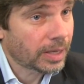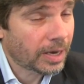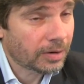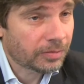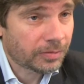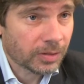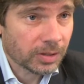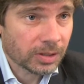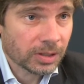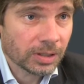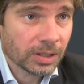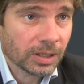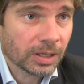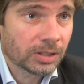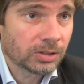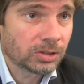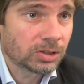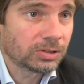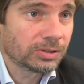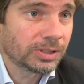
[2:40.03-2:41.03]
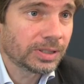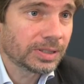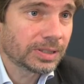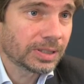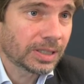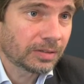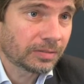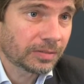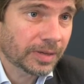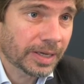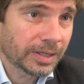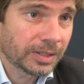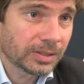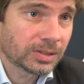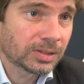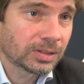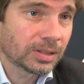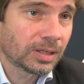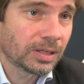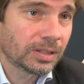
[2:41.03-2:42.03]
African countries, in
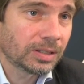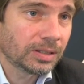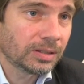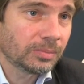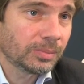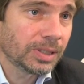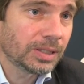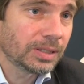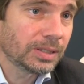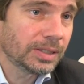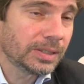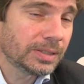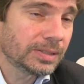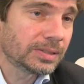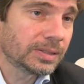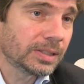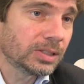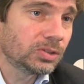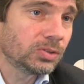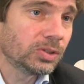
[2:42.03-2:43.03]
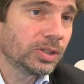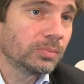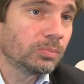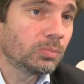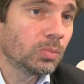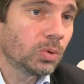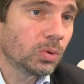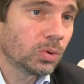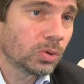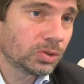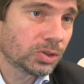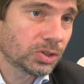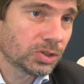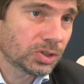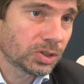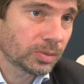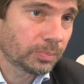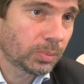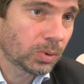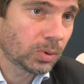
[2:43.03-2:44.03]
Afghanistan, in the Middle East, they're doing more to
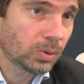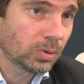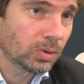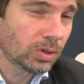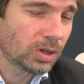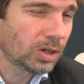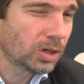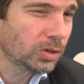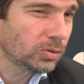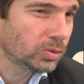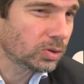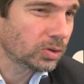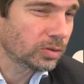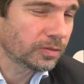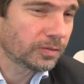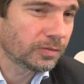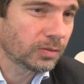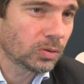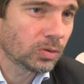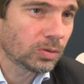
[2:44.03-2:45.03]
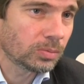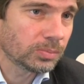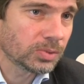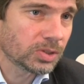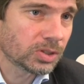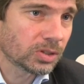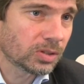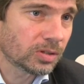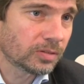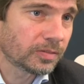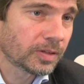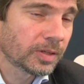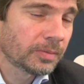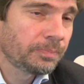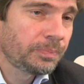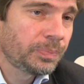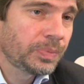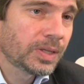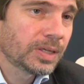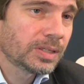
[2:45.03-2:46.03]
support local forms of
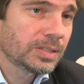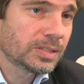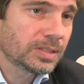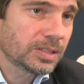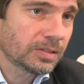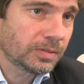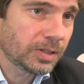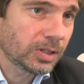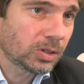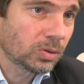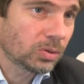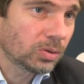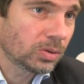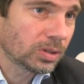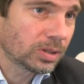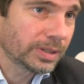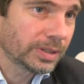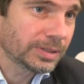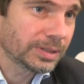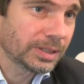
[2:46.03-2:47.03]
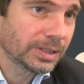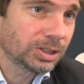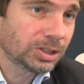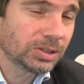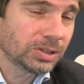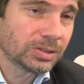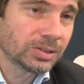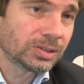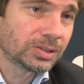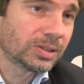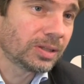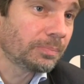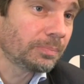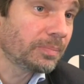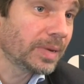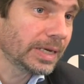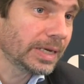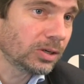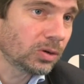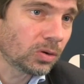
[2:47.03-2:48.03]
civic organizations that
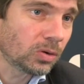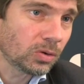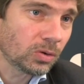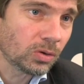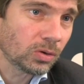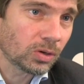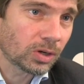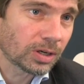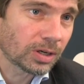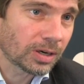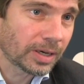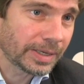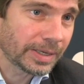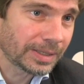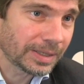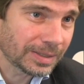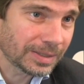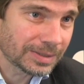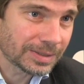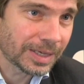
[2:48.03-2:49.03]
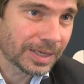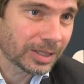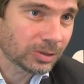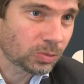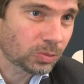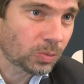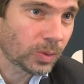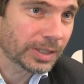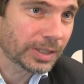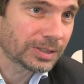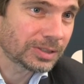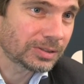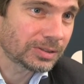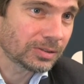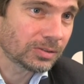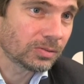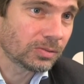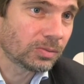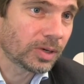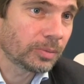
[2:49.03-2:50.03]
may not look like exact
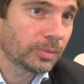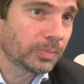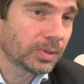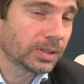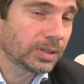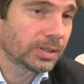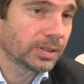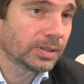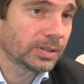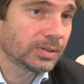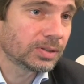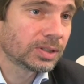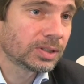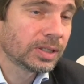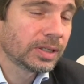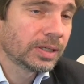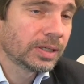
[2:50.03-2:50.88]
Western replicas.